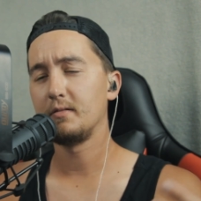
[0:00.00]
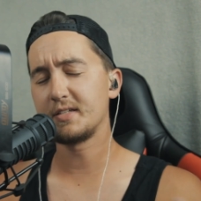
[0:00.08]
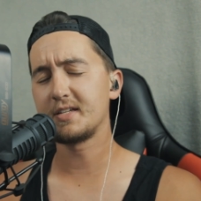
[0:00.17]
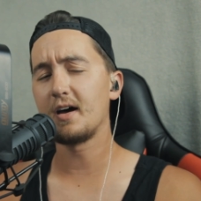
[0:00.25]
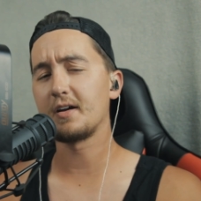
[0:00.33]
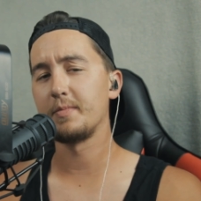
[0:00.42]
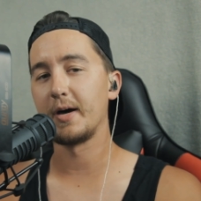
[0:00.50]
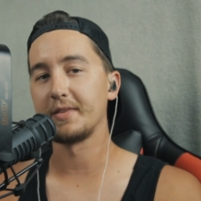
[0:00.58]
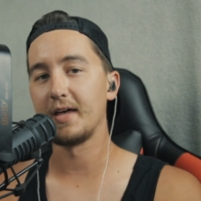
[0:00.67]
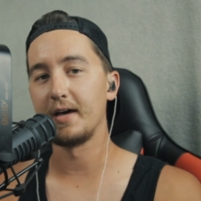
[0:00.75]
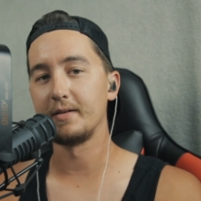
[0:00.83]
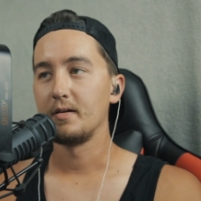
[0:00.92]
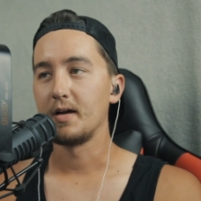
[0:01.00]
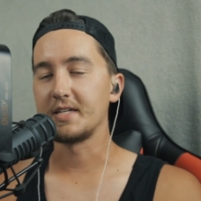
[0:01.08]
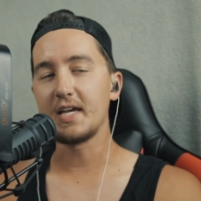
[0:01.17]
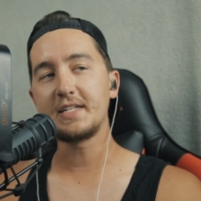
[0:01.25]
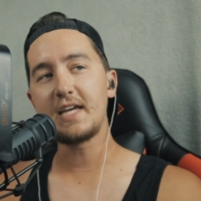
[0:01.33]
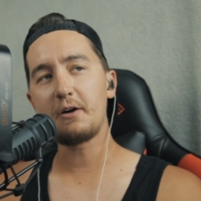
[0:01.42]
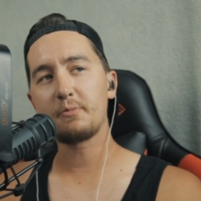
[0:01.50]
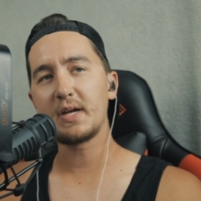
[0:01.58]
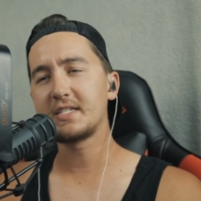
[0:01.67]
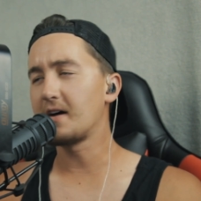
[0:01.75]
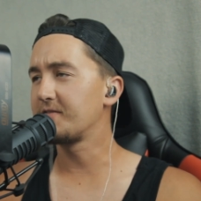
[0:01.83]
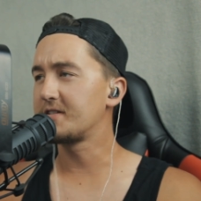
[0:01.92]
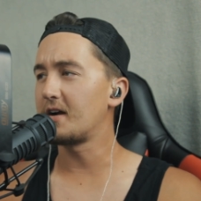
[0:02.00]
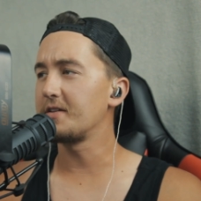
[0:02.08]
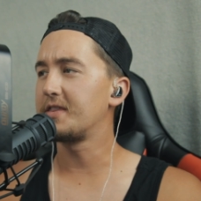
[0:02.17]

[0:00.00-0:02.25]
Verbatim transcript: Let's talk about that. I sat down with myself and started